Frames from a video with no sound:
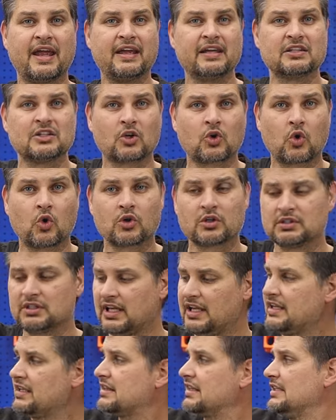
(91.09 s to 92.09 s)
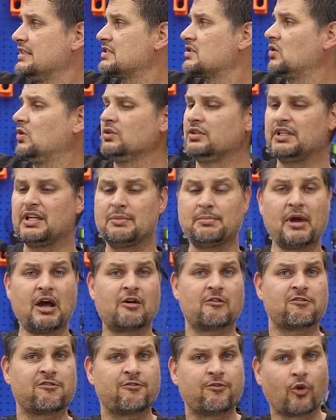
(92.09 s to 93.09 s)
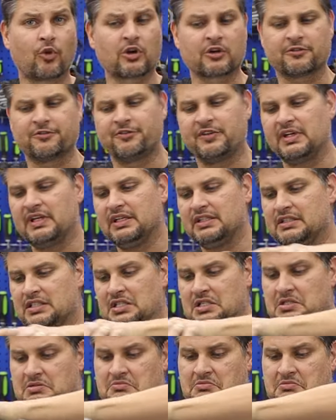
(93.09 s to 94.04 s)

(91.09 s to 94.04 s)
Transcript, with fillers: And the cord length is only about four feet.